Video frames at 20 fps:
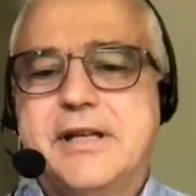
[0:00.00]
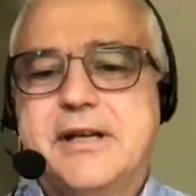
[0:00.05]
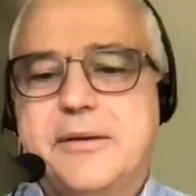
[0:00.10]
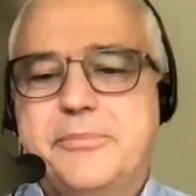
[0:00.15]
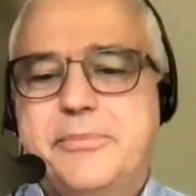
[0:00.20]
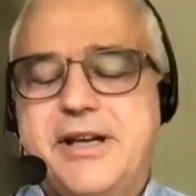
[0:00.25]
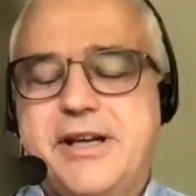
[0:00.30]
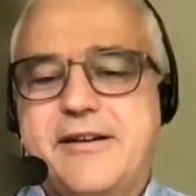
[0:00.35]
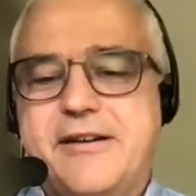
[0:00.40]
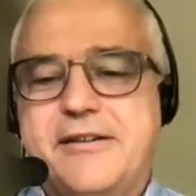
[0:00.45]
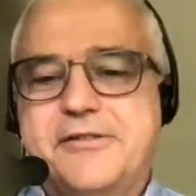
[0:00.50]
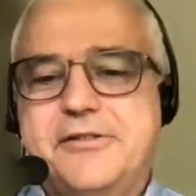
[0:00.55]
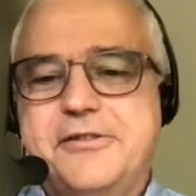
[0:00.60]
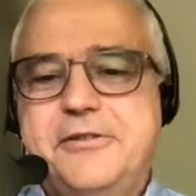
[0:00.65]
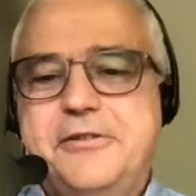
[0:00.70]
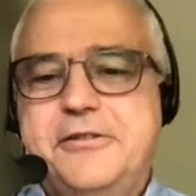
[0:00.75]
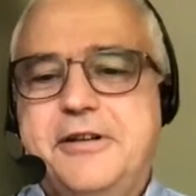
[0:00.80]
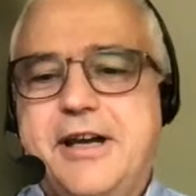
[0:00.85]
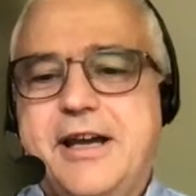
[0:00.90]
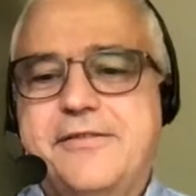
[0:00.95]
Pierre, do
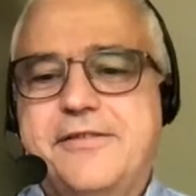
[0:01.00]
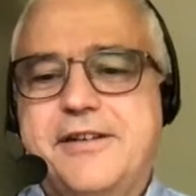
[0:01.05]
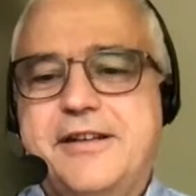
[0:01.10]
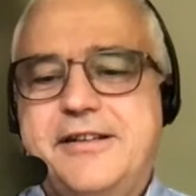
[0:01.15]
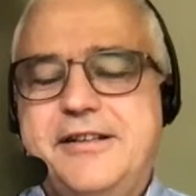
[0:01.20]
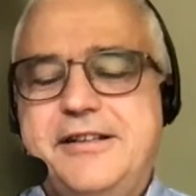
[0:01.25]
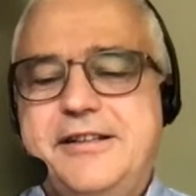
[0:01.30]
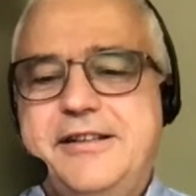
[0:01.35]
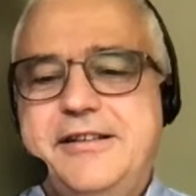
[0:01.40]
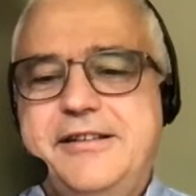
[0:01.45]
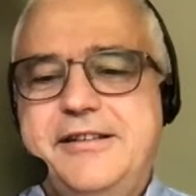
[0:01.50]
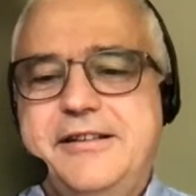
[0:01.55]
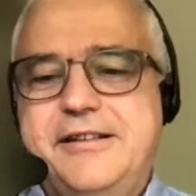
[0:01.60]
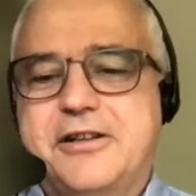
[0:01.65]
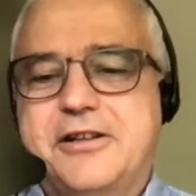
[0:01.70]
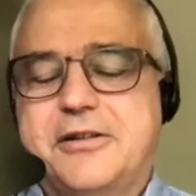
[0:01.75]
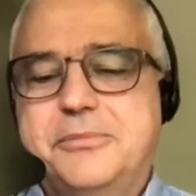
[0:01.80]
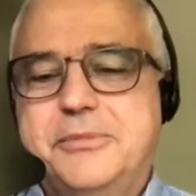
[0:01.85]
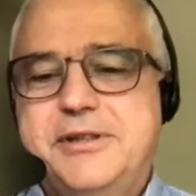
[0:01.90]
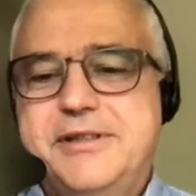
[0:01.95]
you have any
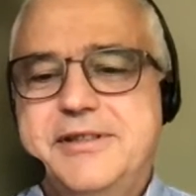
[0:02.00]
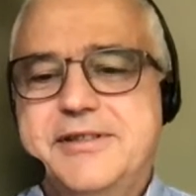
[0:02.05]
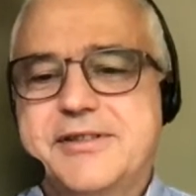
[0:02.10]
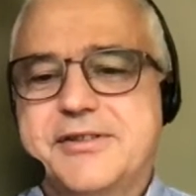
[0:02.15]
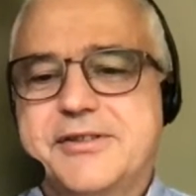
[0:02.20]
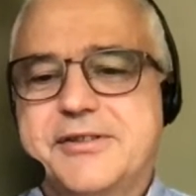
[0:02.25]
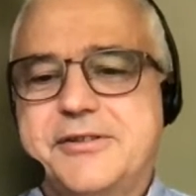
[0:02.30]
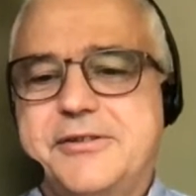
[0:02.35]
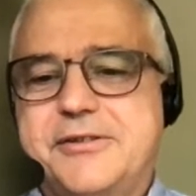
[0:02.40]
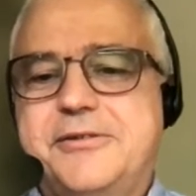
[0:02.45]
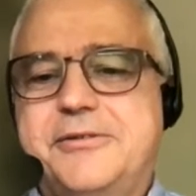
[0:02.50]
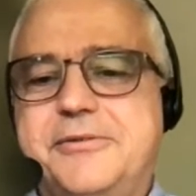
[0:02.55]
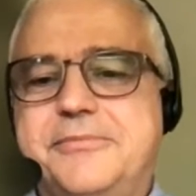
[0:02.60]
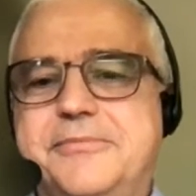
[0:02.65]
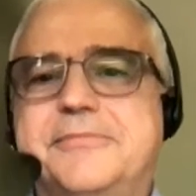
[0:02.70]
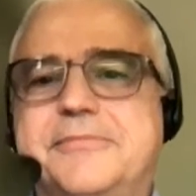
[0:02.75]
comments? Or?